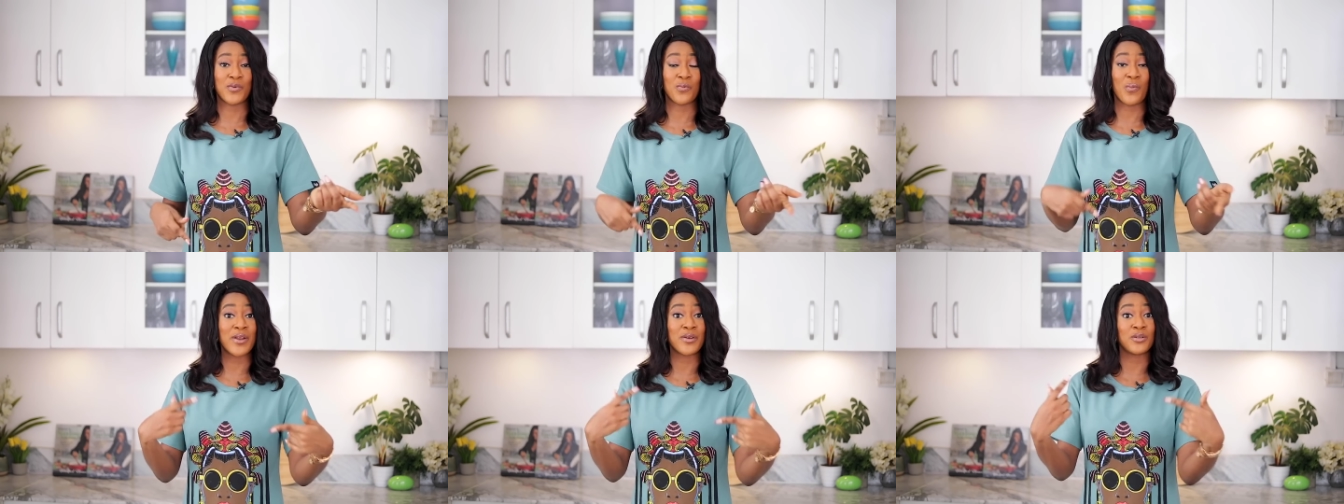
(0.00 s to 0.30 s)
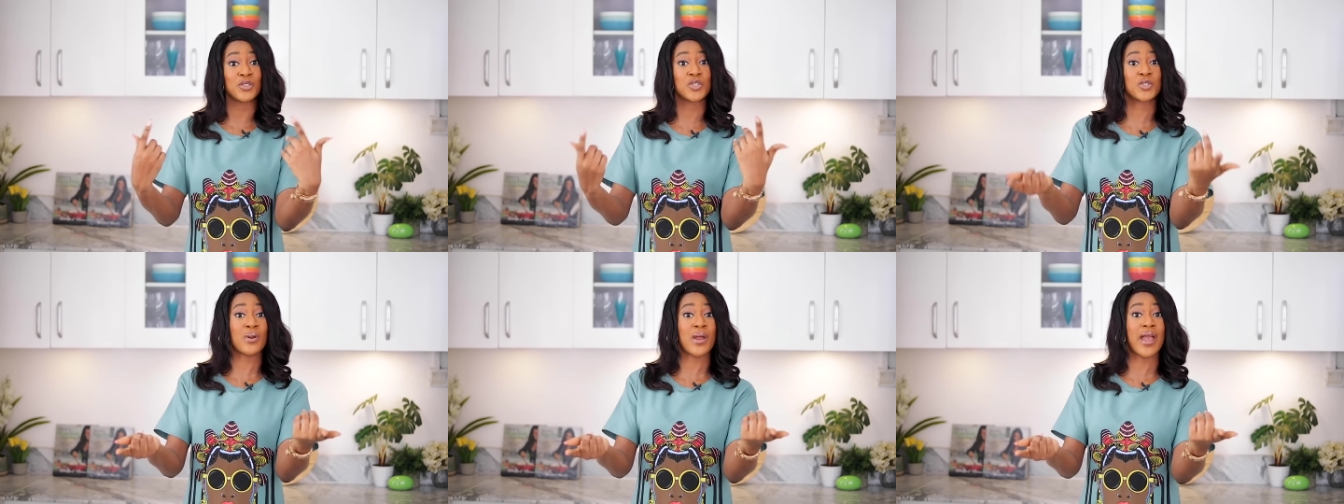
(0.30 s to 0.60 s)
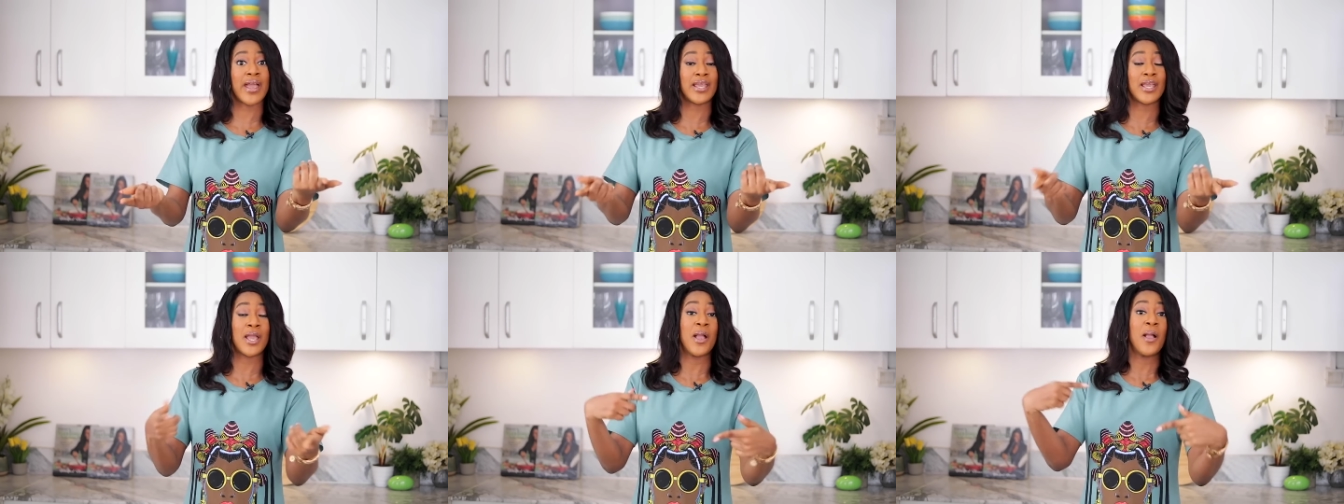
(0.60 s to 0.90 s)
why not
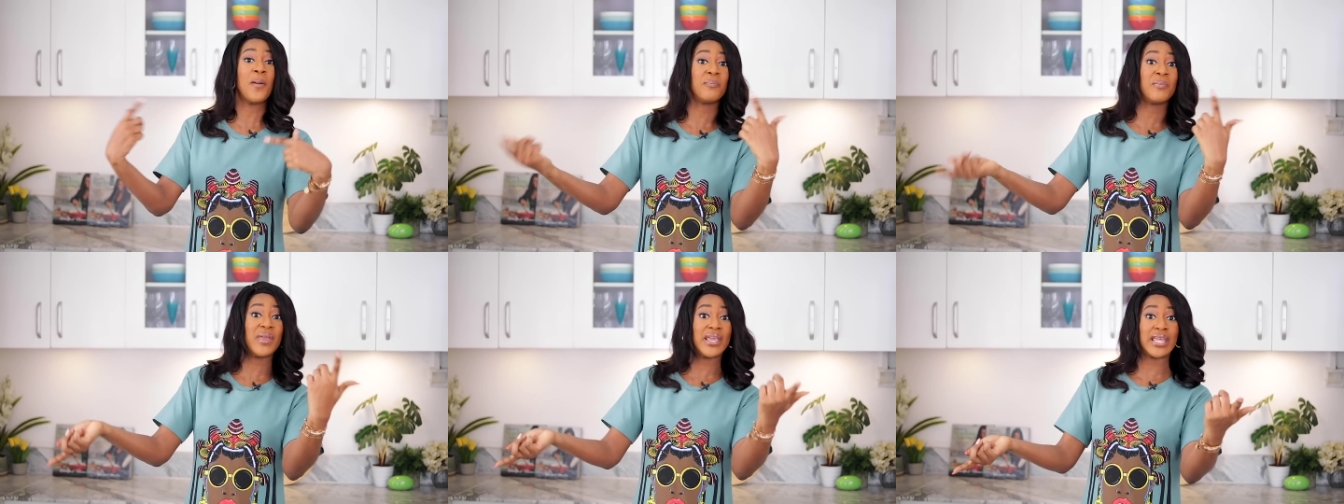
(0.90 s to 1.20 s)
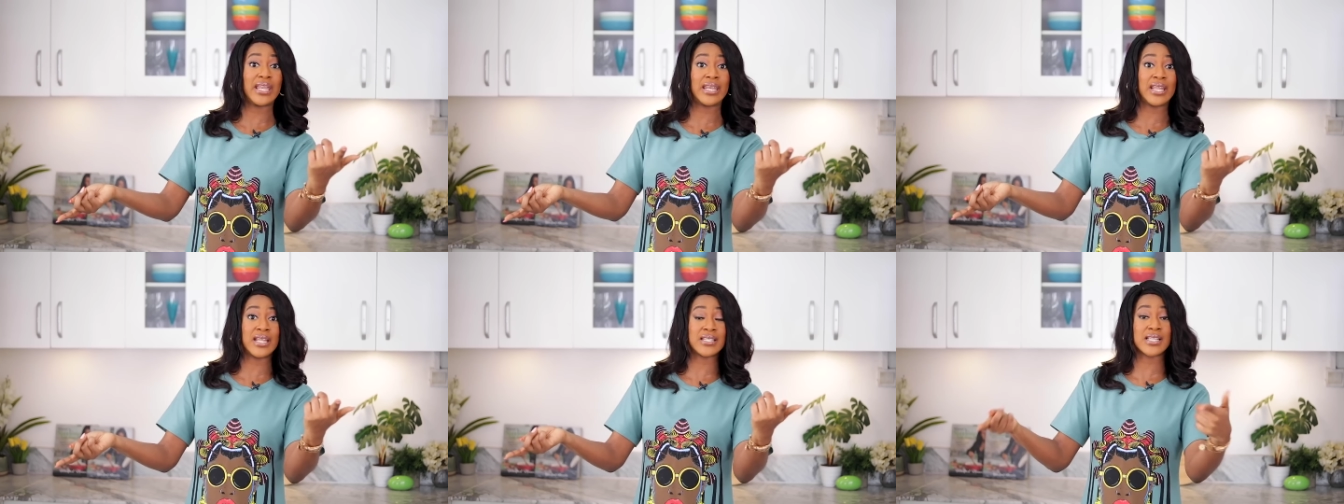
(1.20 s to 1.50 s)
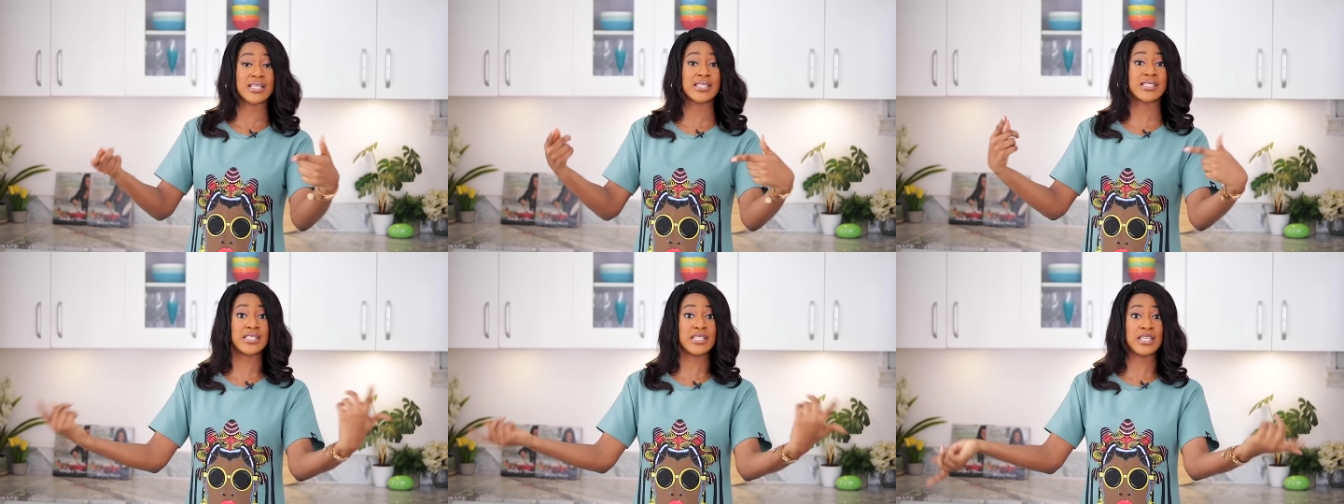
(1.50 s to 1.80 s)
try making it
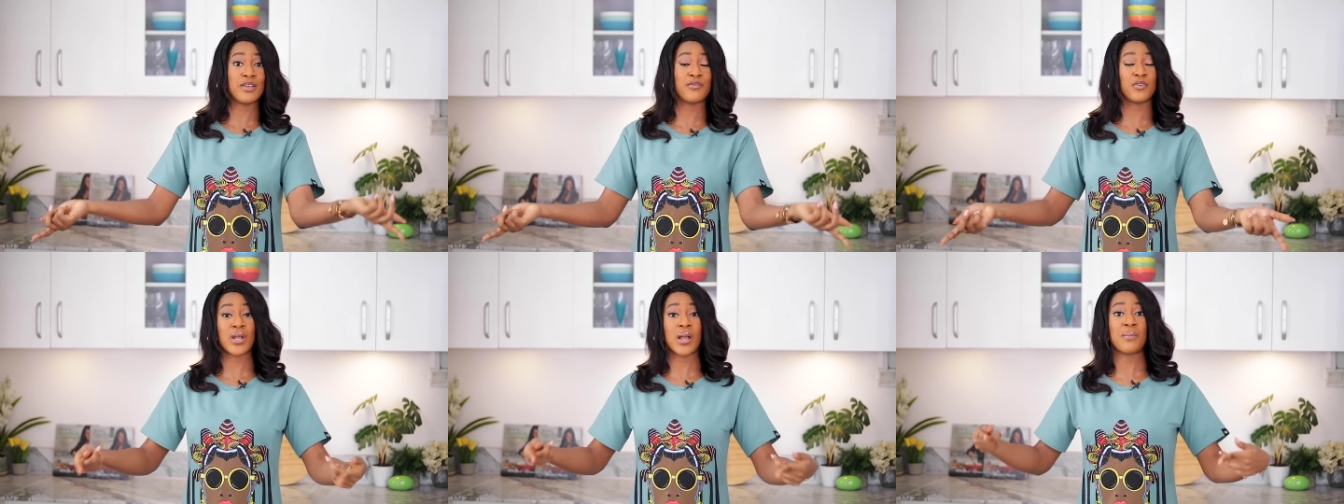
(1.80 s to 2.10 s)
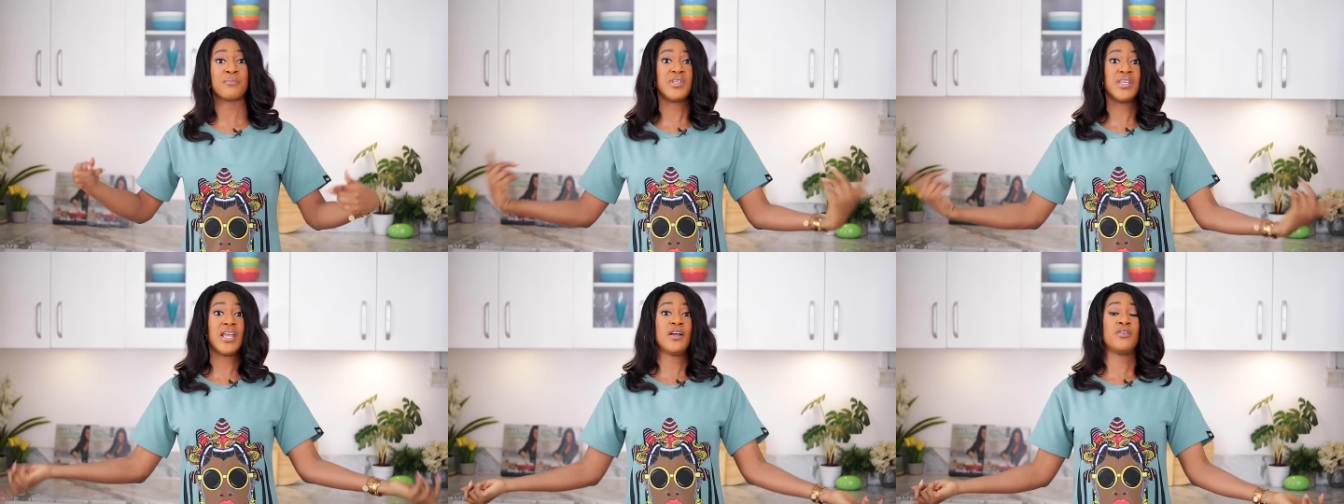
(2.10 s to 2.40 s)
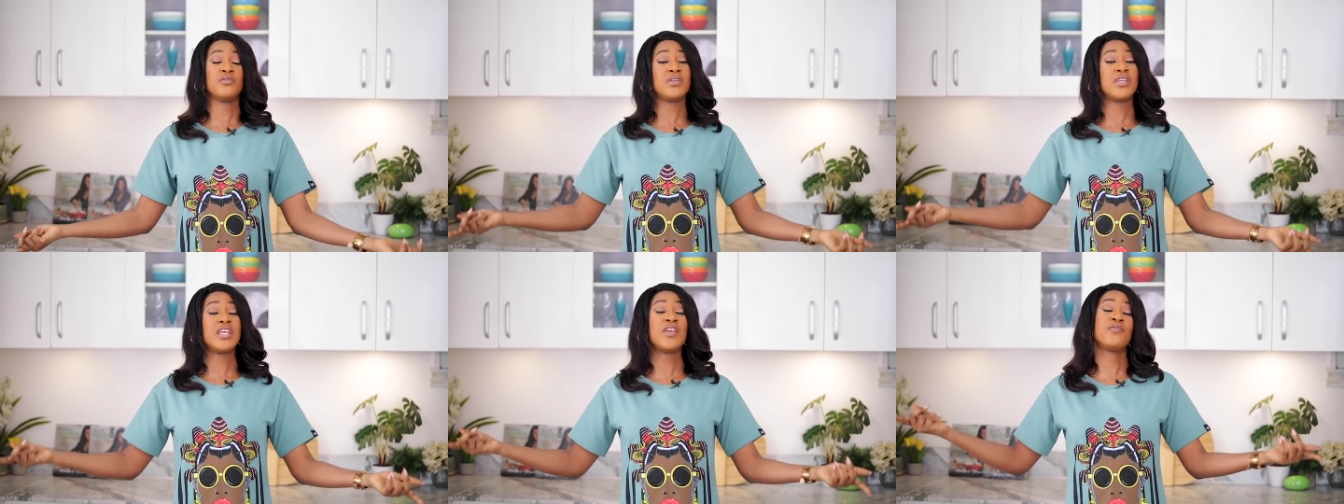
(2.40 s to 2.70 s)
and see if you can be
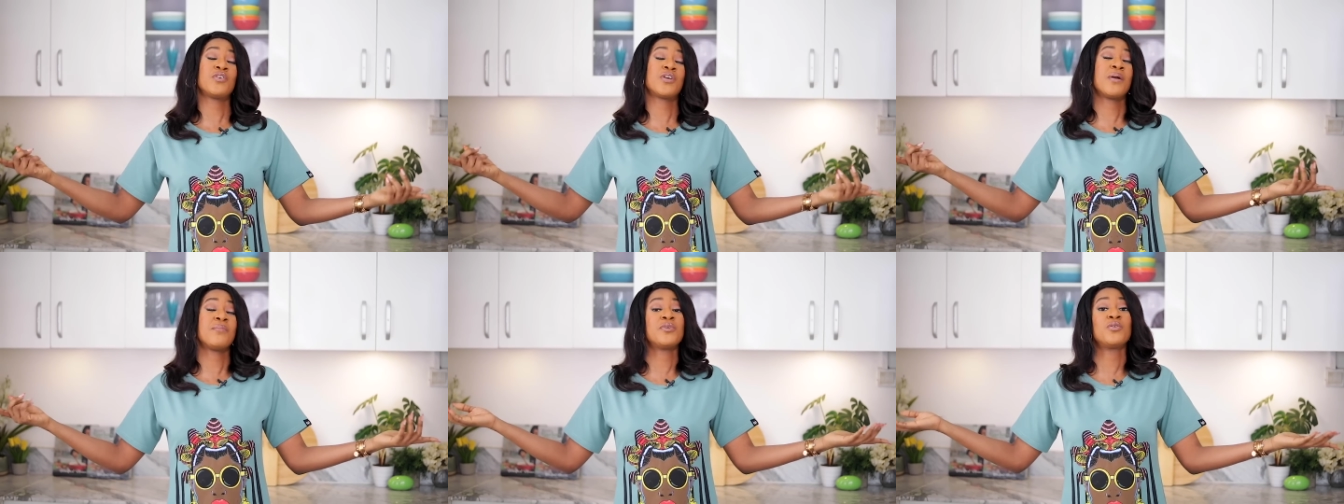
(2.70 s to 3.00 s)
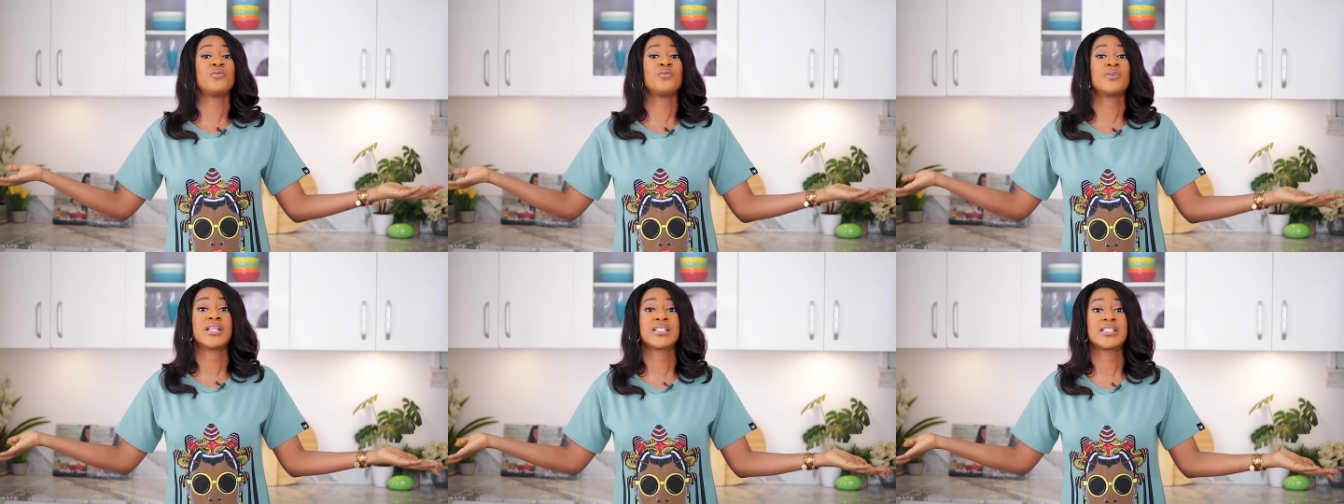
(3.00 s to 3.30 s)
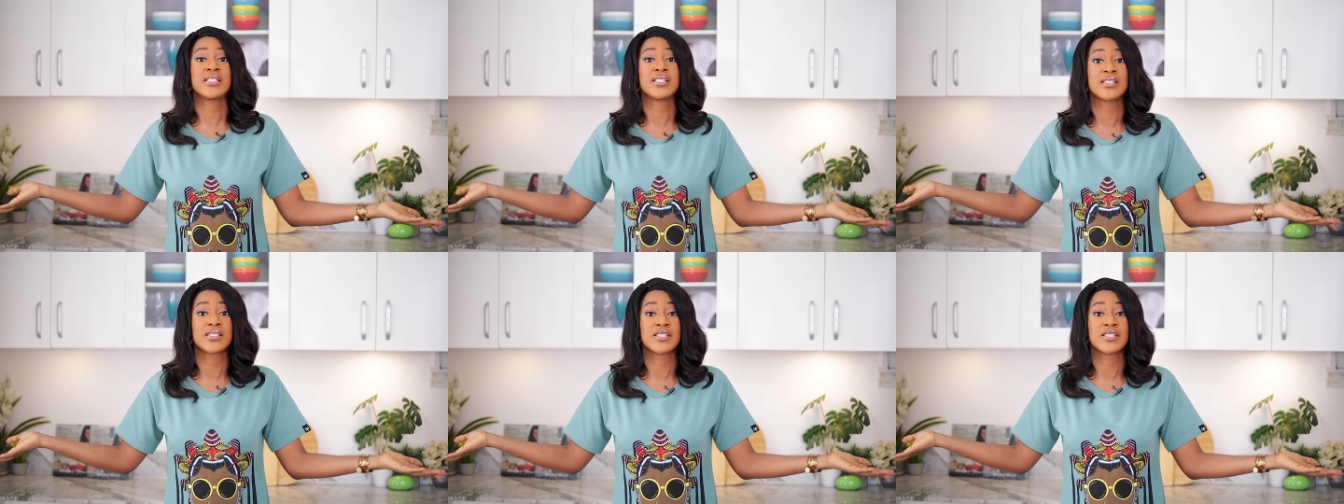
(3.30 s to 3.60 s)
if you can be good at it.